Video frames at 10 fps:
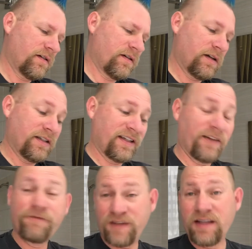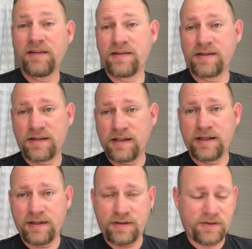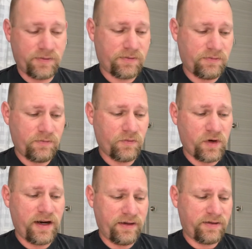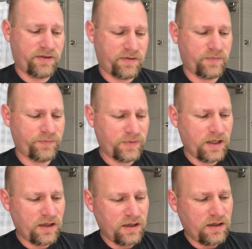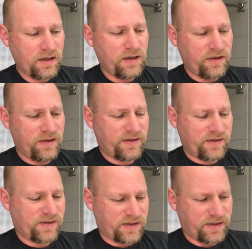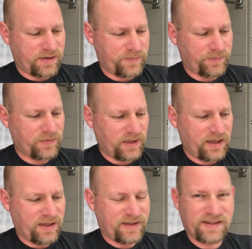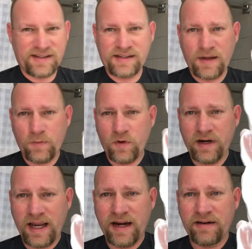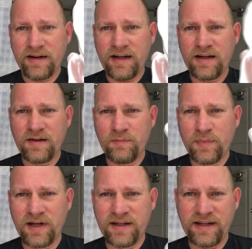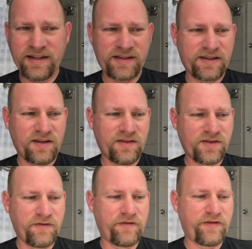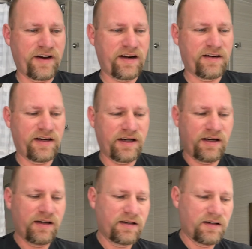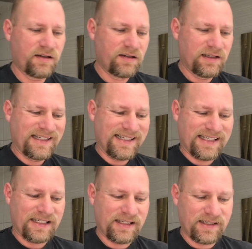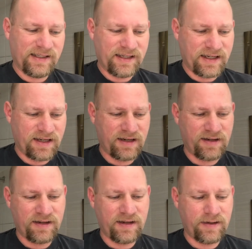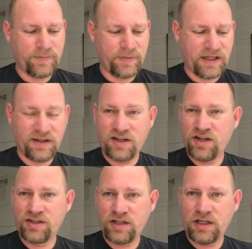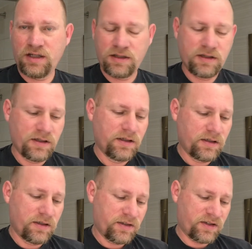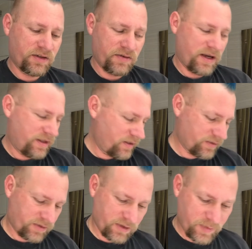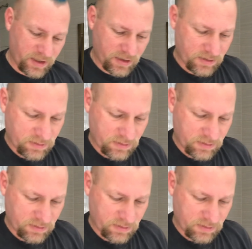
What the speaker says: until it feels like it's right. So this is, it's somewhat airy, but it's also very slick and cushiony. So I think this is going to be